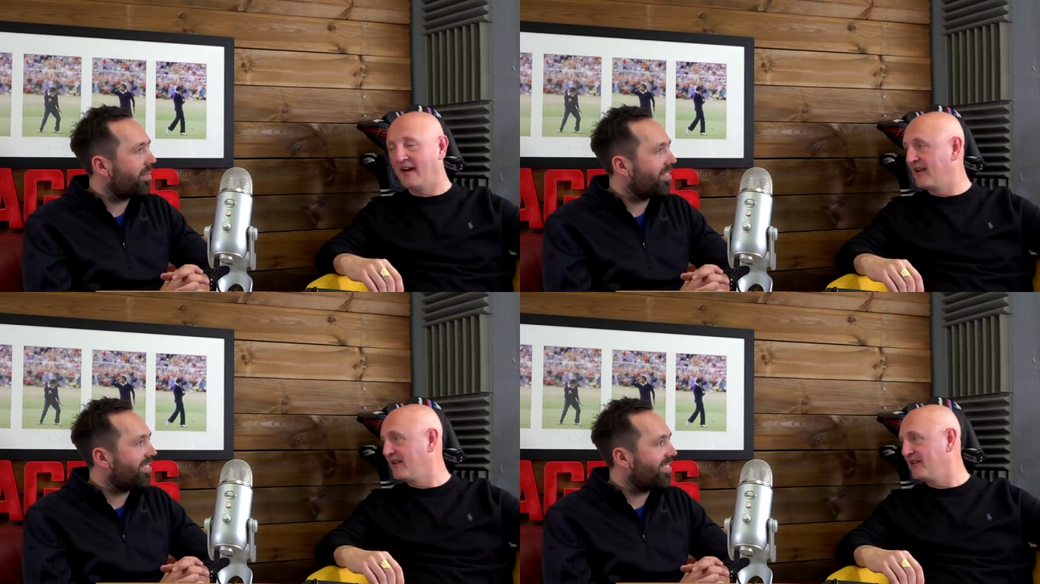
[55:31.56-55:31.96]

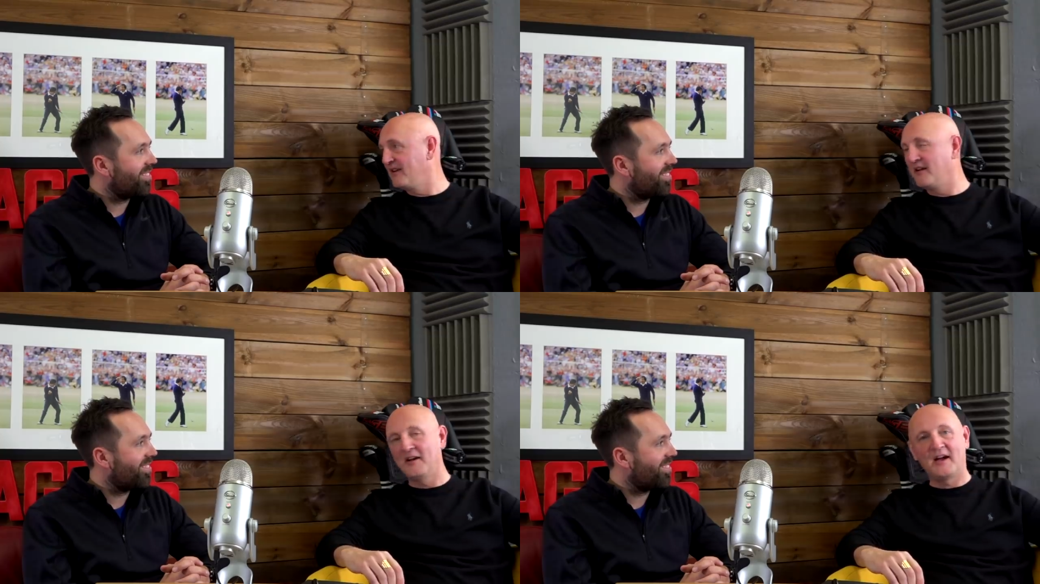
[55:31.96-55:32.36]
Speaker 1: and
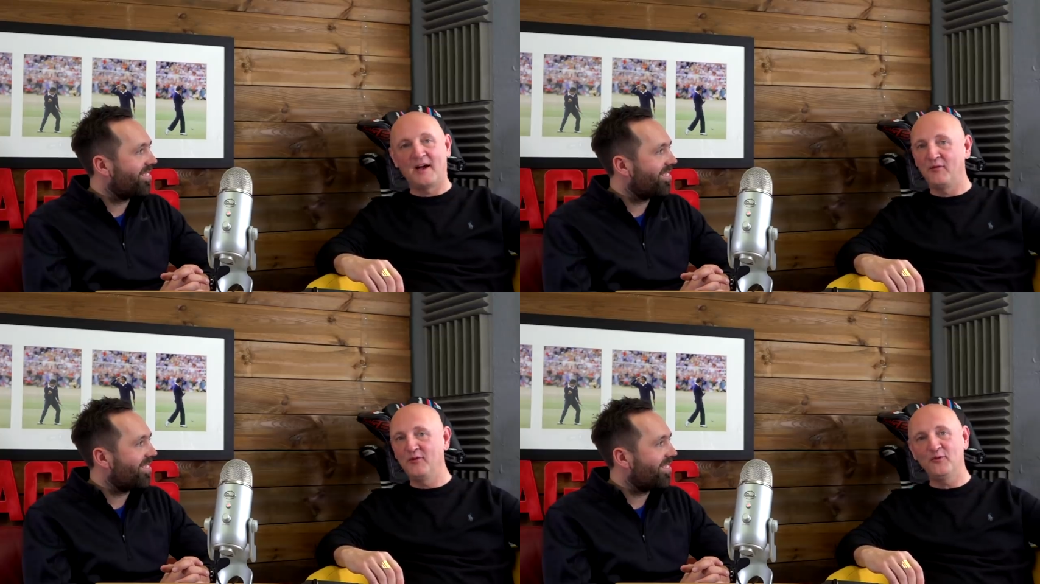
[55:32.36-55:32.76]
uh,
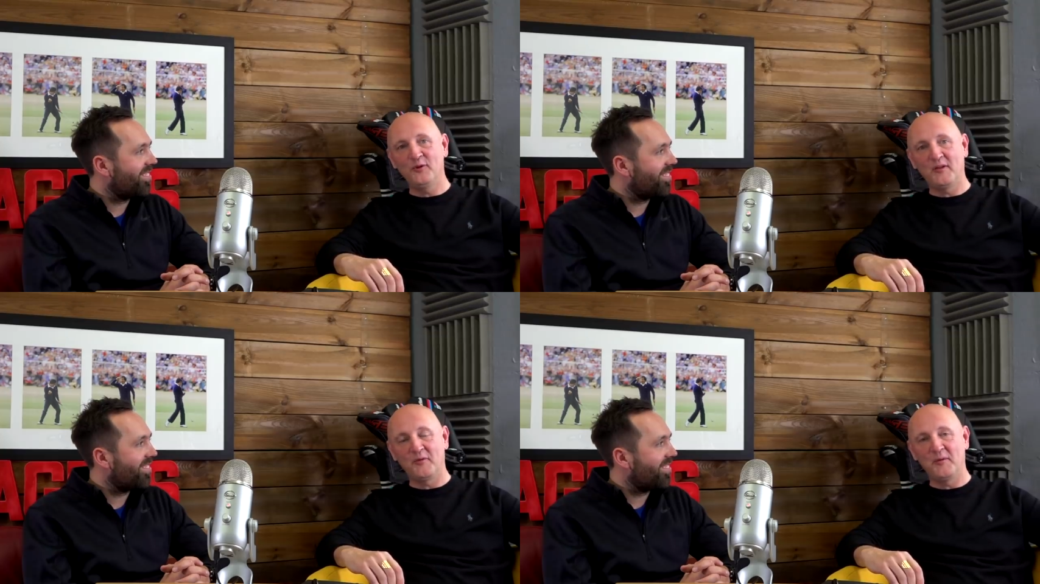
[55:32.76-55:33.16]
I've
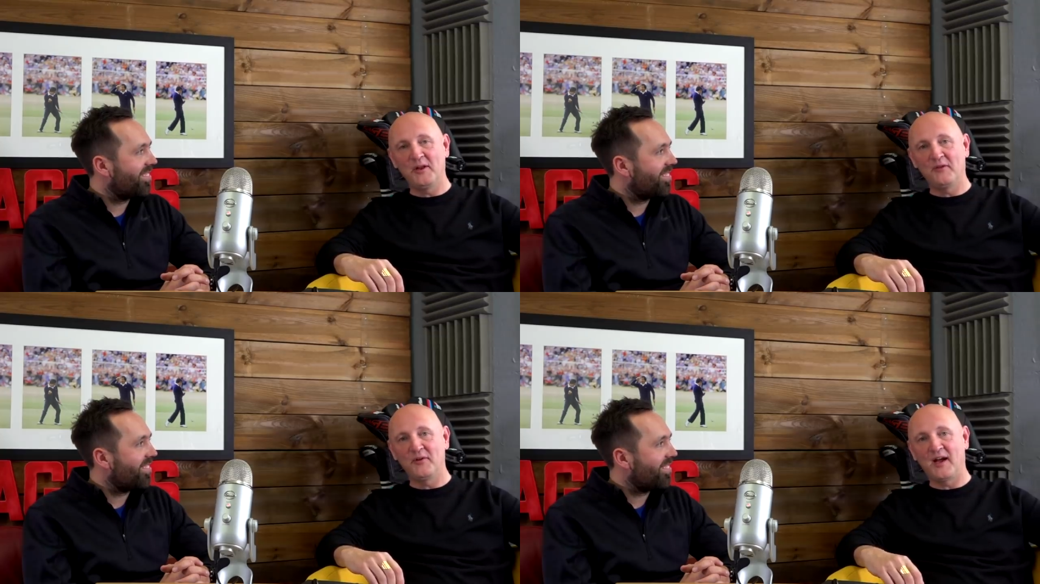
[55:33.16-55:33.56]
enjoyed every
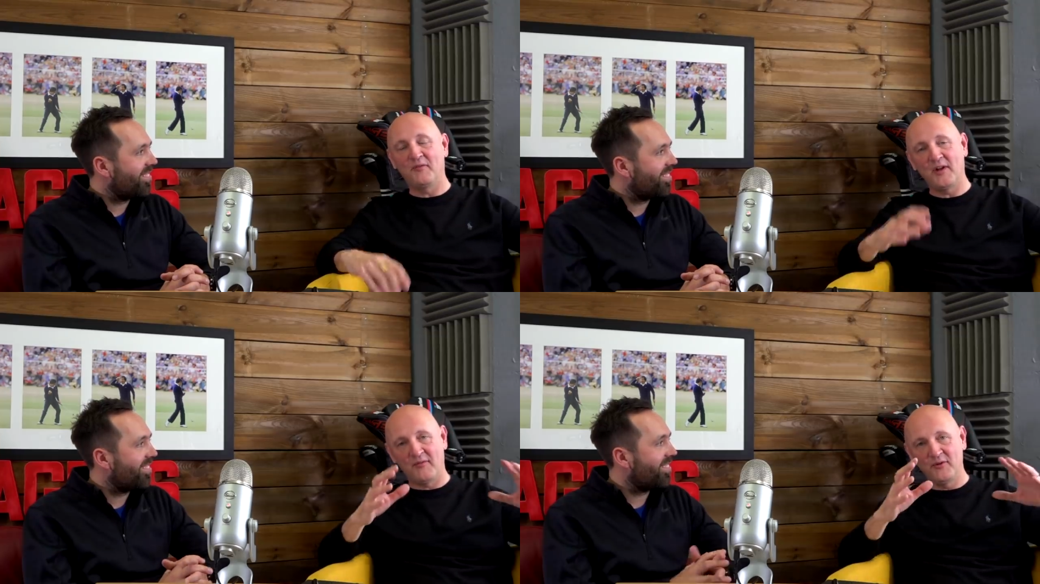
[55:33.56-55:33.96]
minute of it.
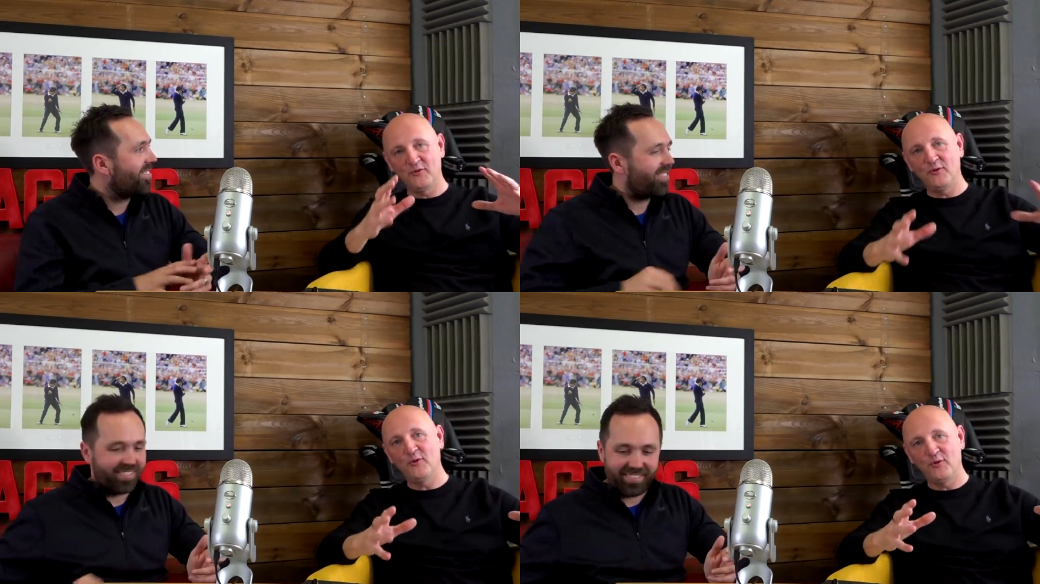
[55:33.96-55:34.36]
I've, I've
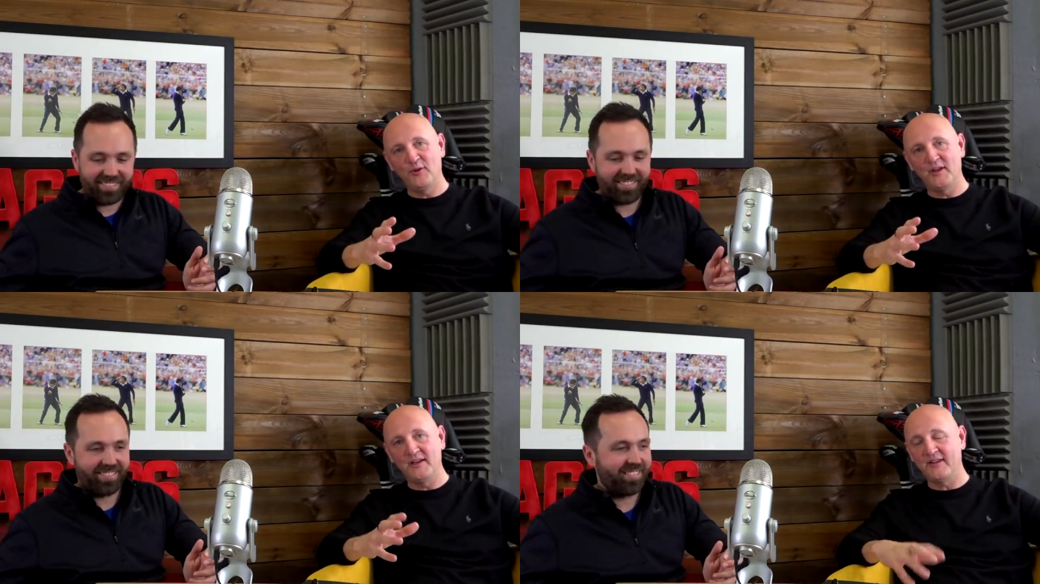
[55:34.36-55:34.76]
enjoyed
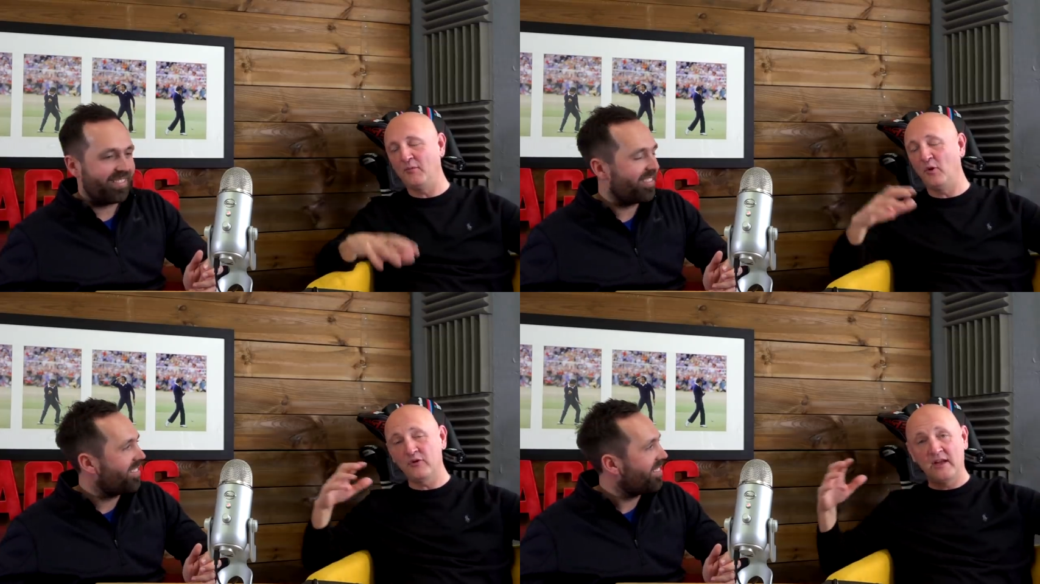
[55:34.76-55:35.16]
all these. It
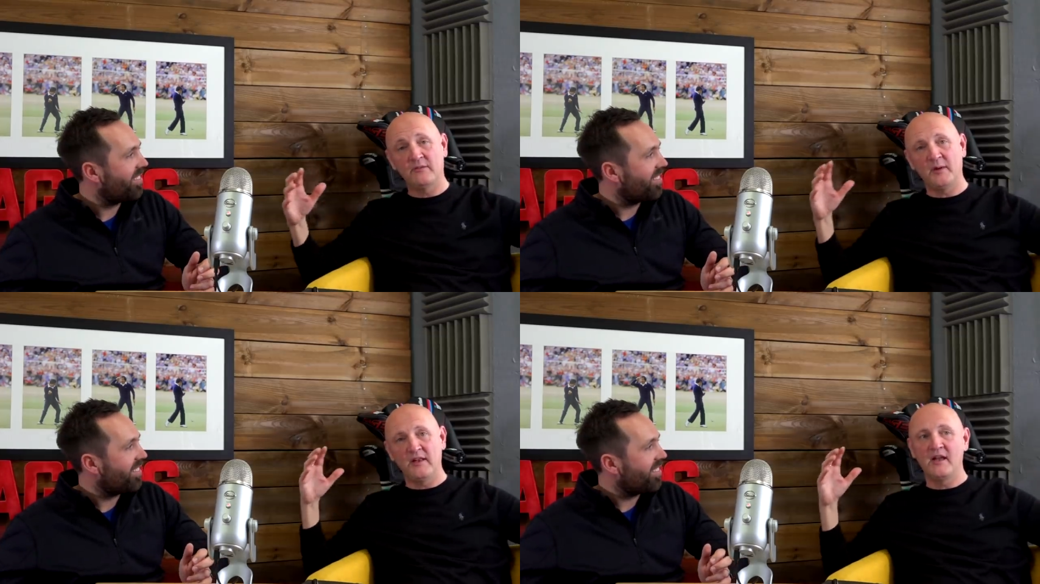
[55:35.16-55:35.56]
was
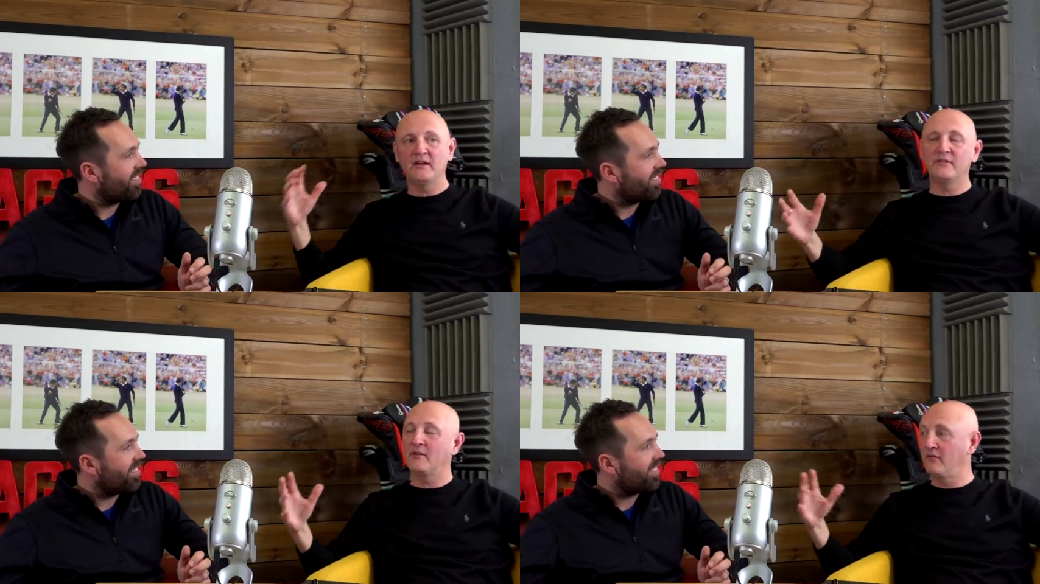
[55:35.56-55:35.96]
it's been
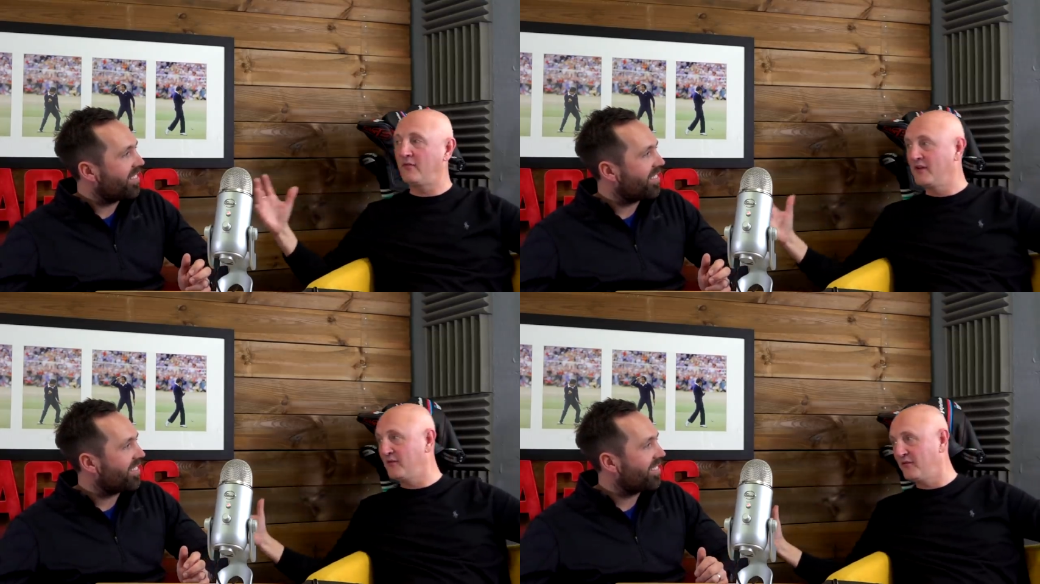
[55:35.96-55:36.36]
nice to have a
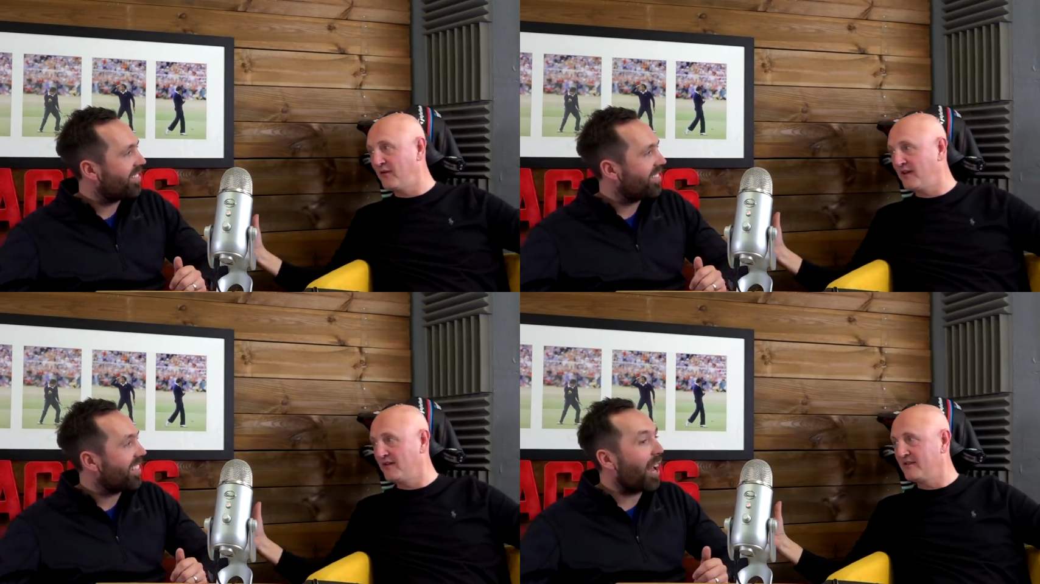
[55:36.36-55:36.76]
face to
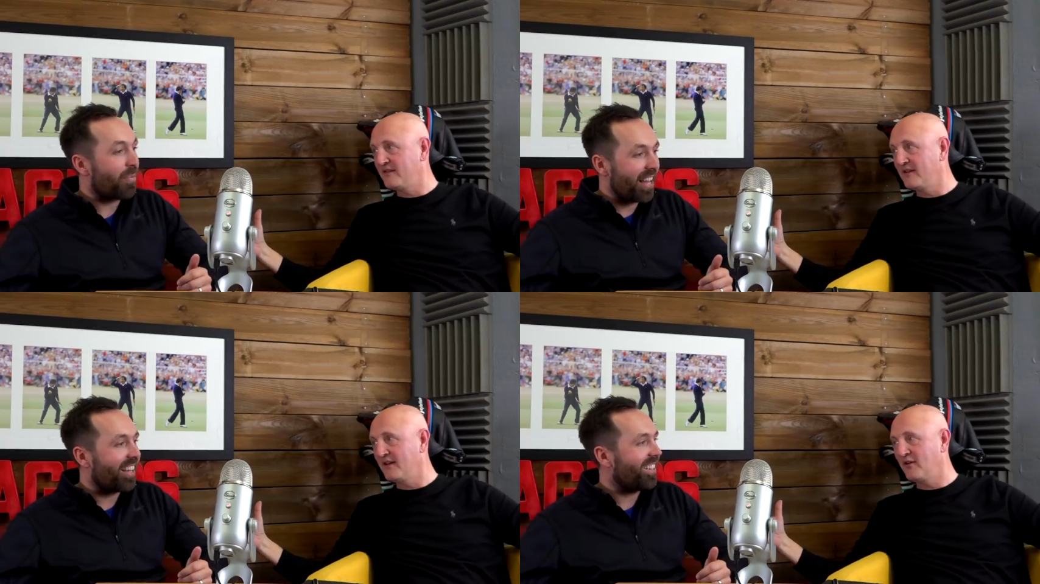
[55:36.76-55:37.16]
face. I
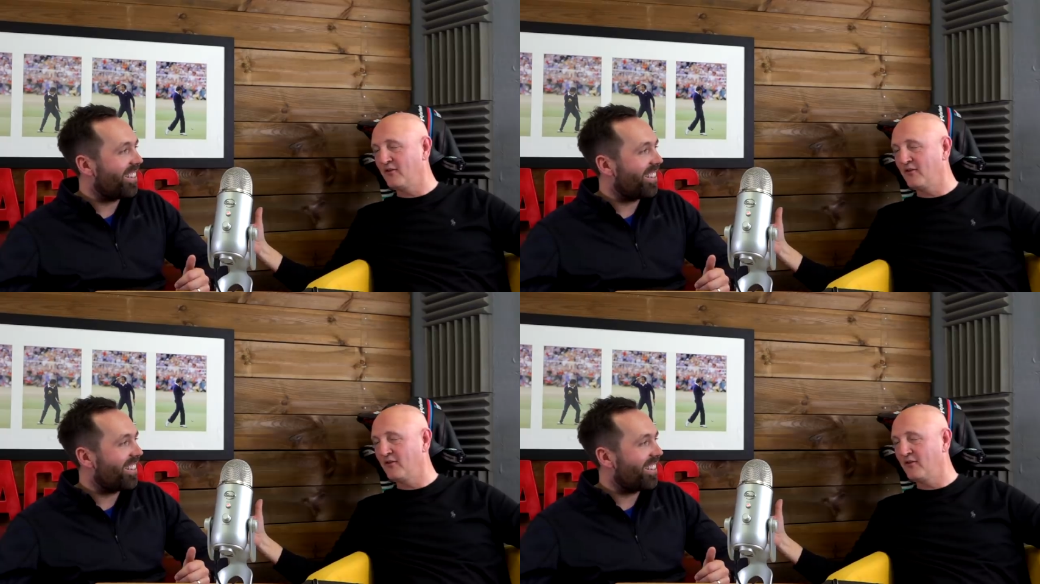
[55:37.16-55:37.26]
bet